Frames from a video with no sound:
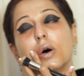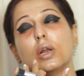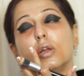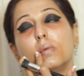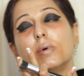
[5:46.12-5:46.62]

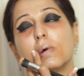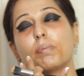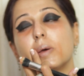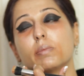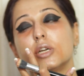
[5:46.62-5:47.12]
a little bit
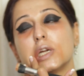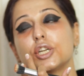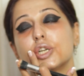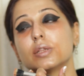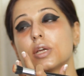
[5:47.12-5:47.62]
of
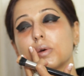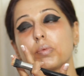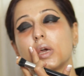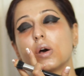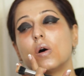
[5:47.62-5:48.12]
pigmentation that we